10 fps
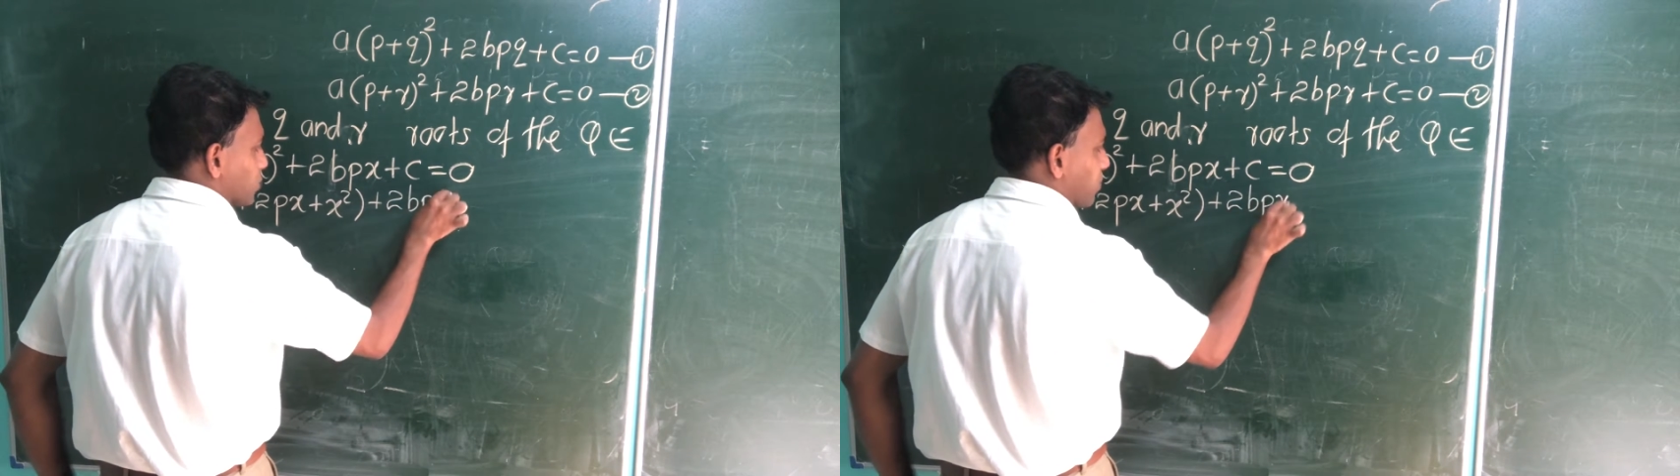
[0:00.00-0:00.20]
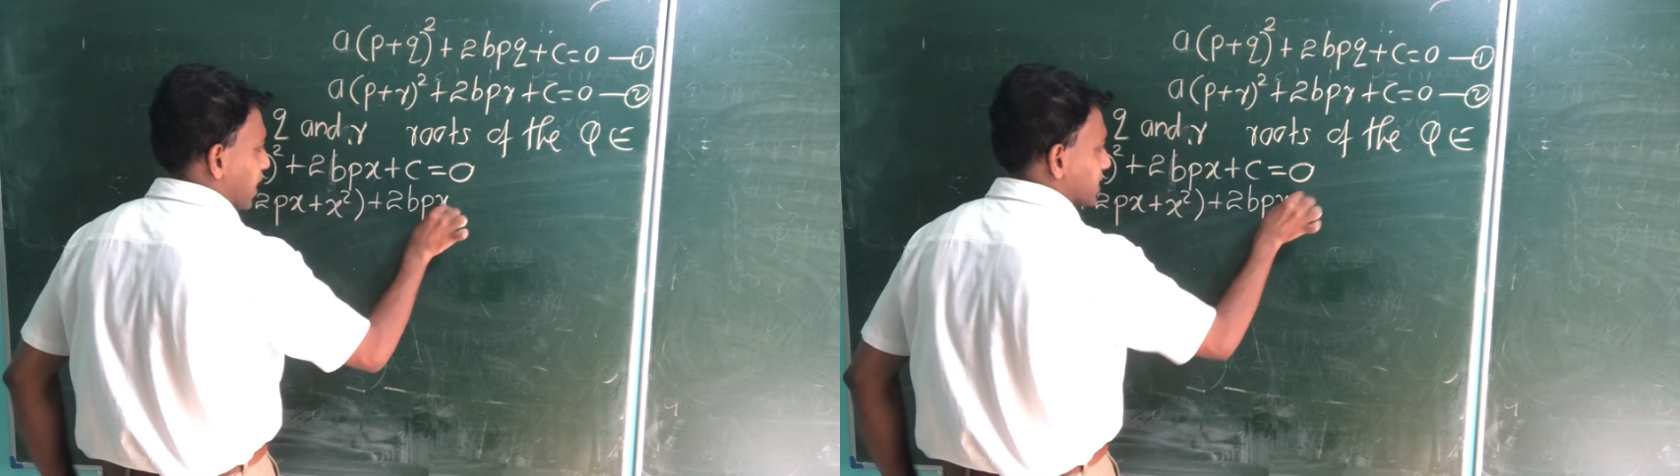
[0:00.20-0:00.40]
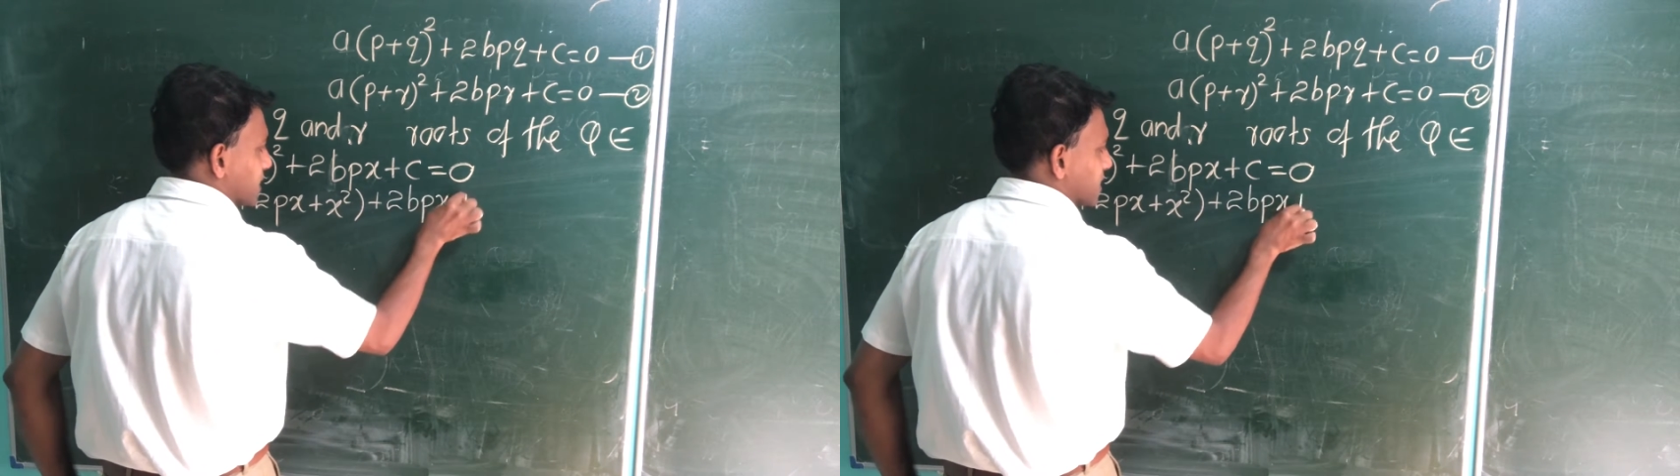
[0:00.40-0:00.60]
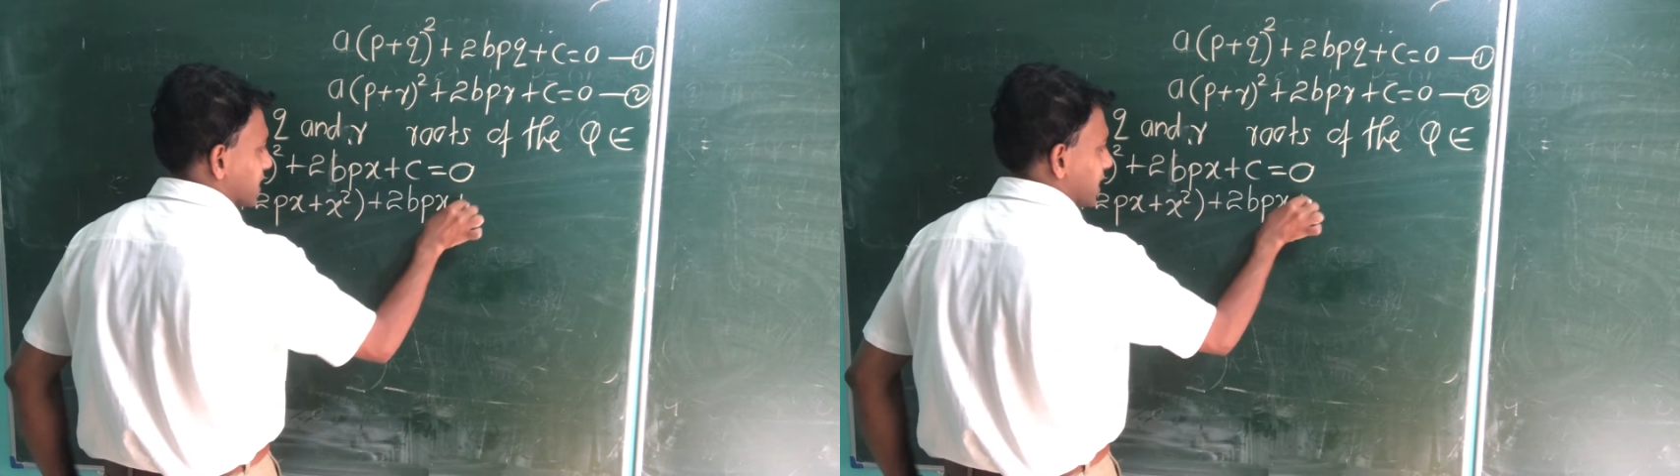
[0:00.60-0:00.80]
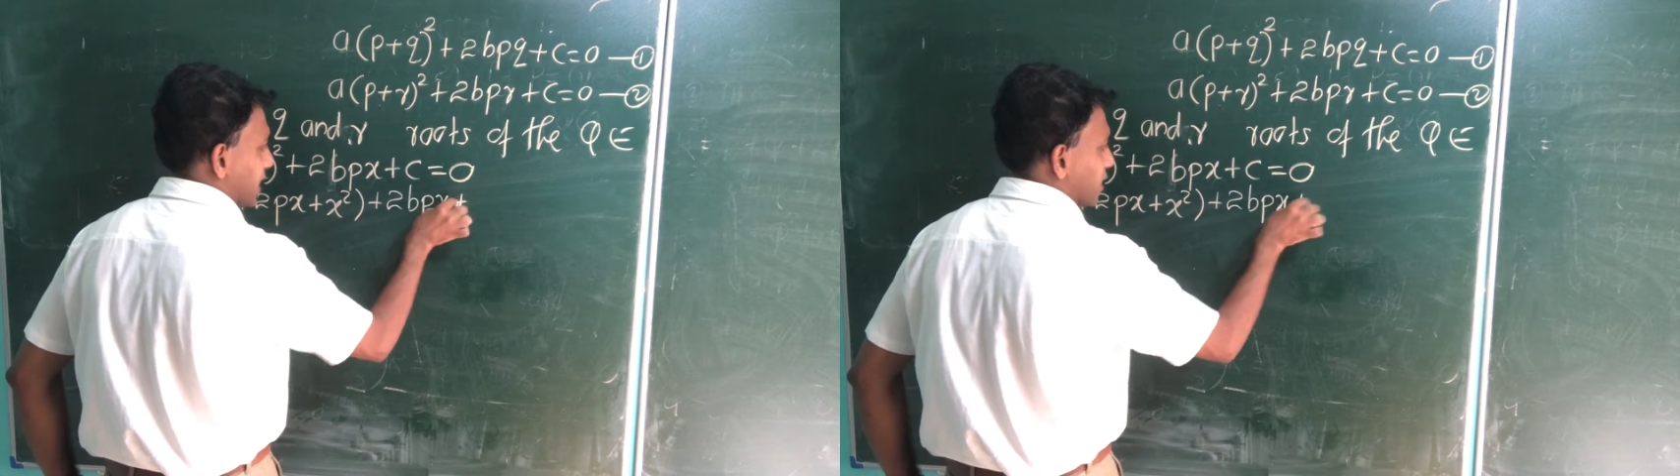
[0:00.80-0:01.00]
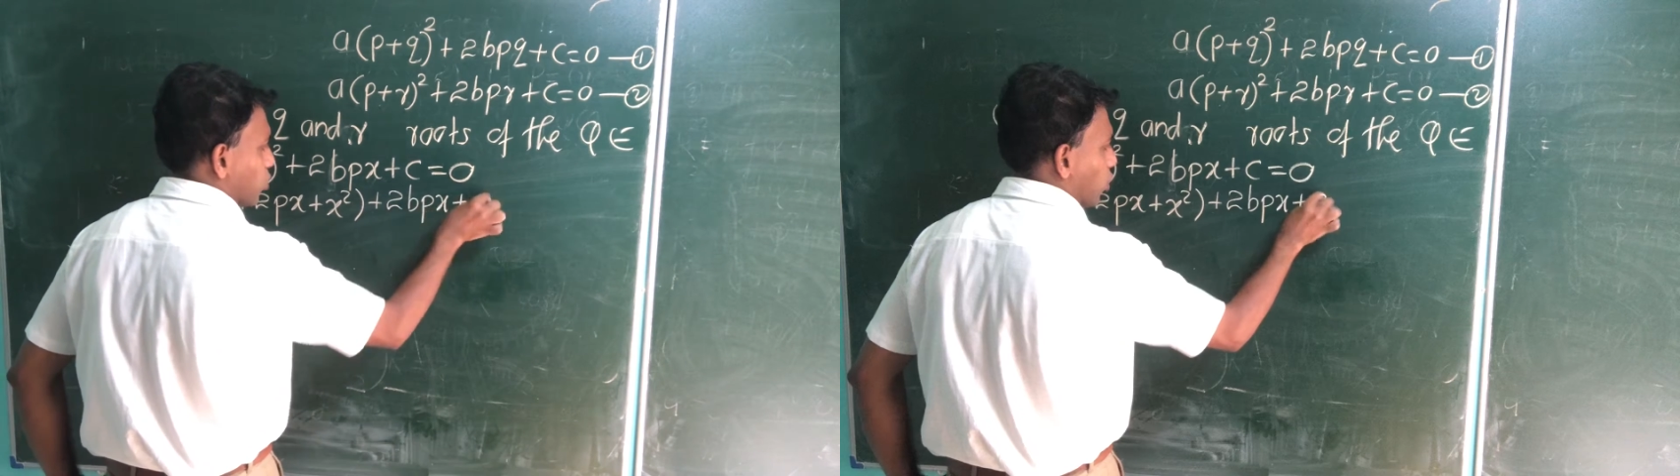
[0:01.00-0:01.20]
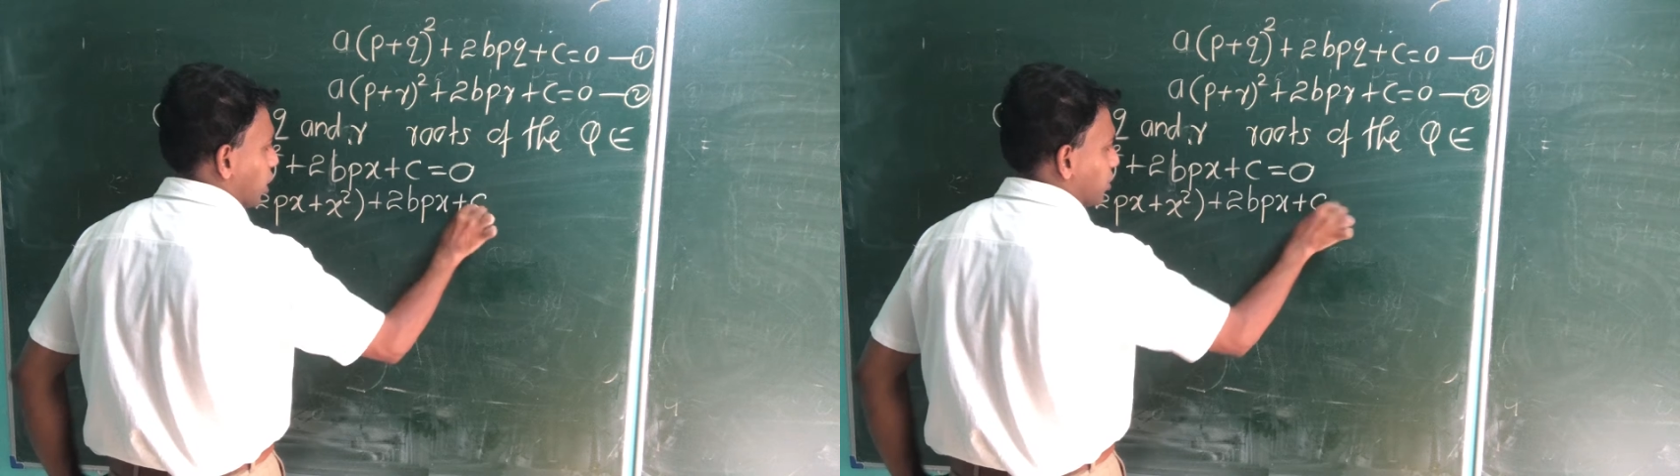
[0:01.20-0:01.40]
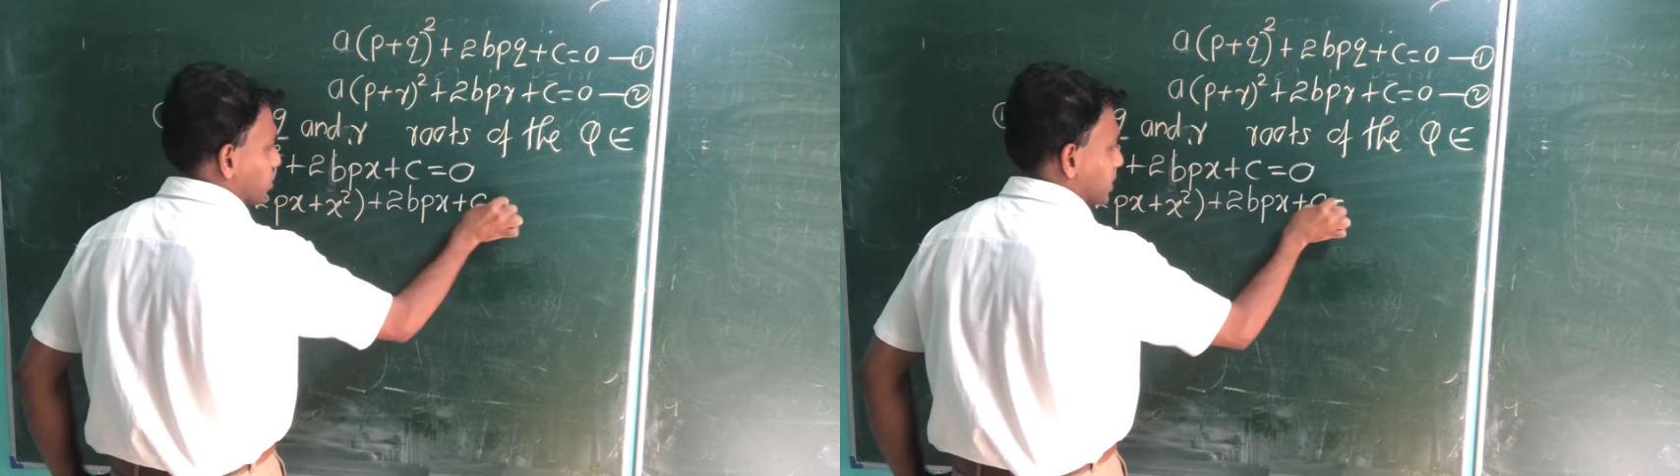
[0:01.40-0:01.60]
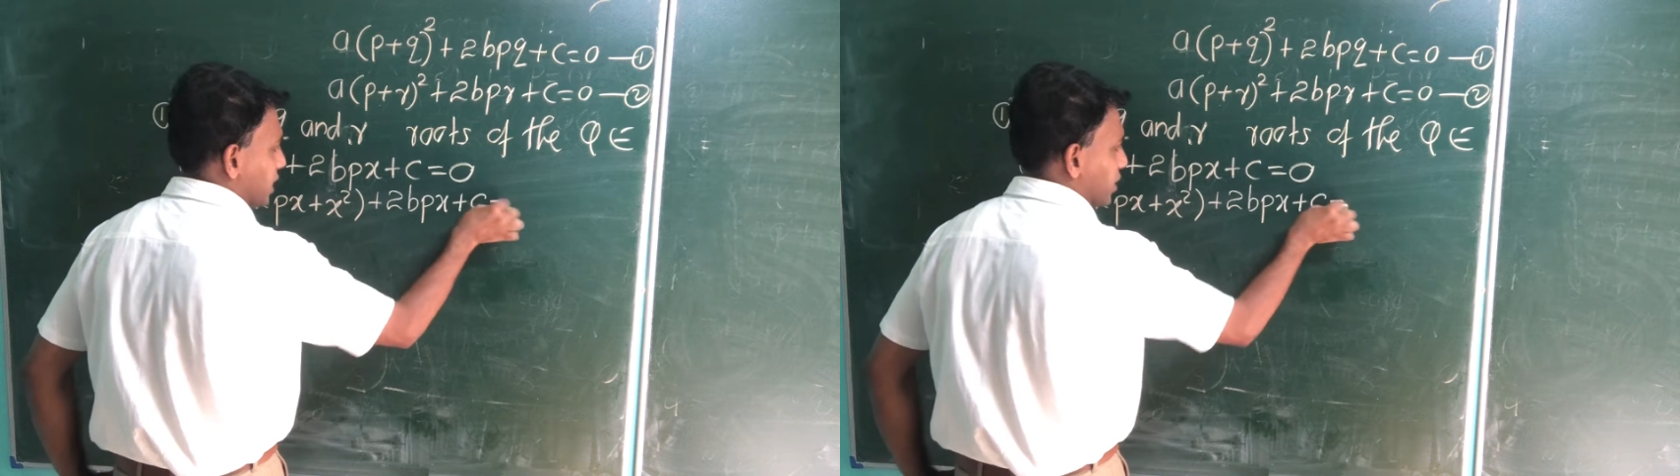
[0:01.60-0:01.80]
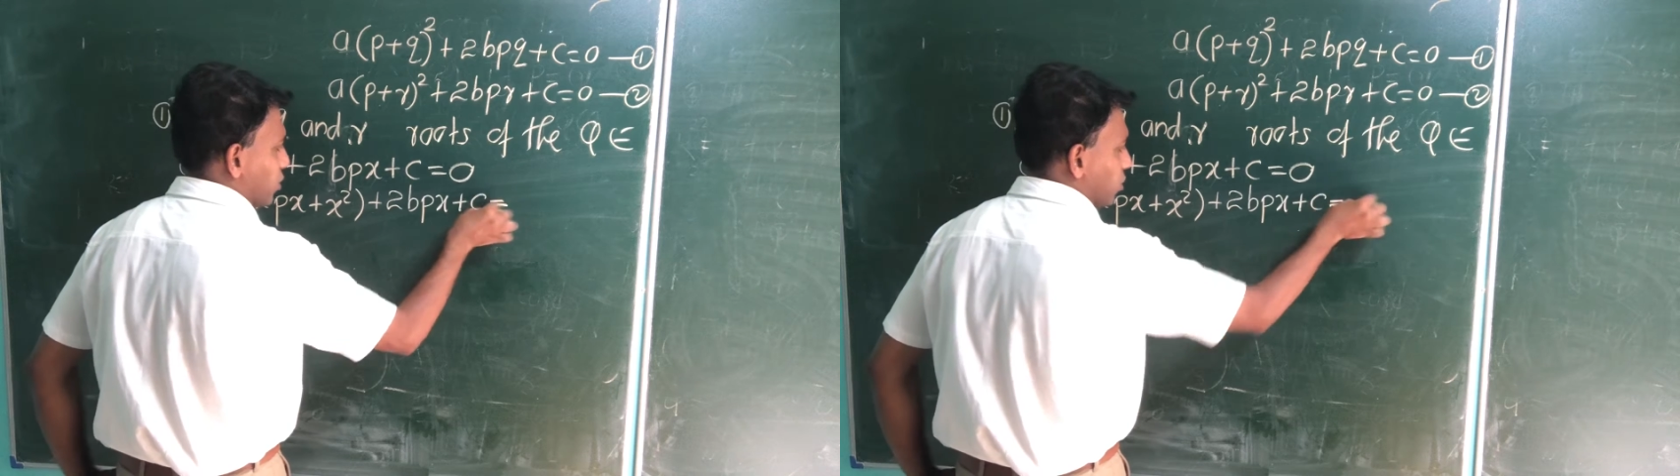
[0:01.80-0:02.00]
plus c equal to
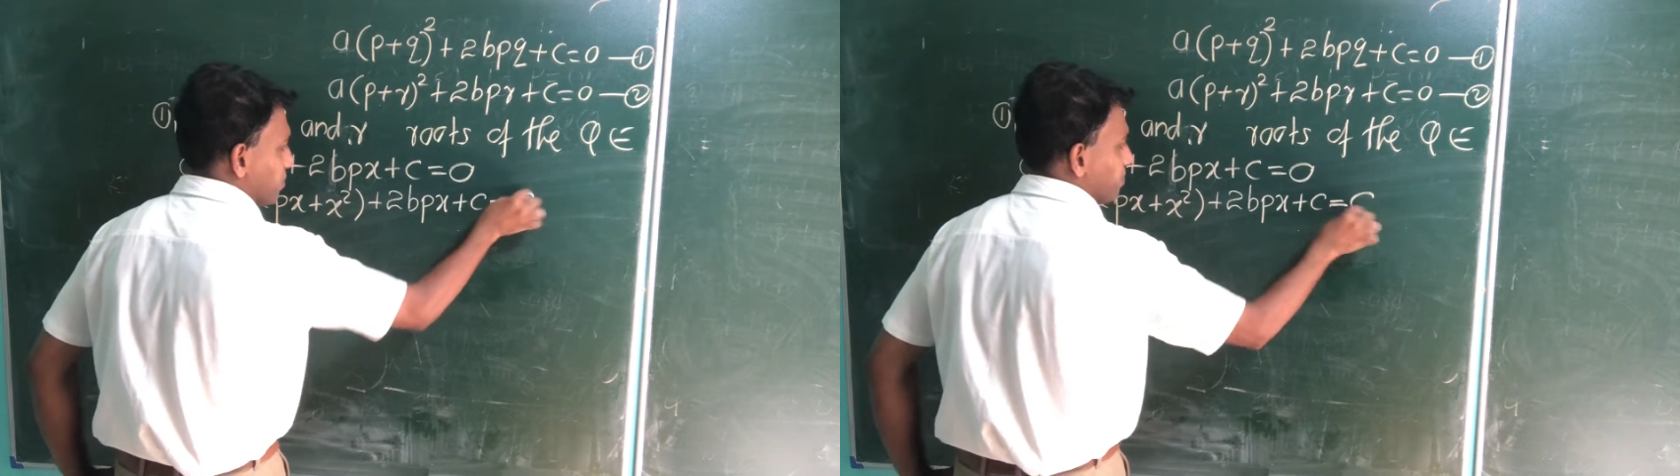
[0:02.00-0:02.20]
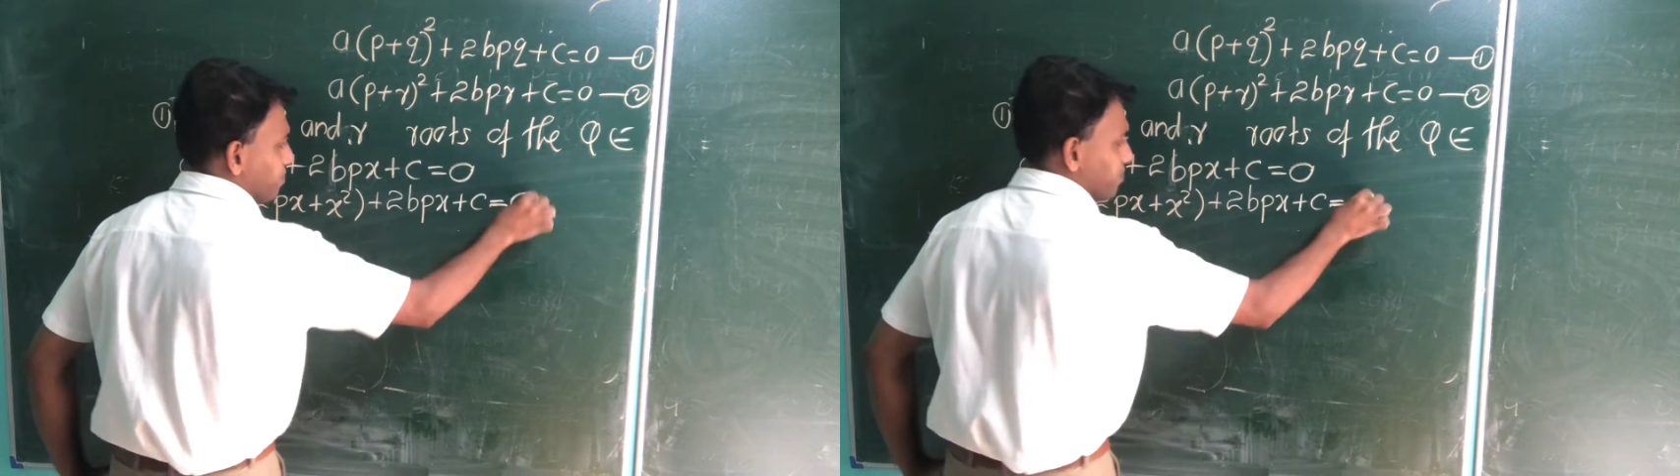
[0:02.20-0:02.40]
0.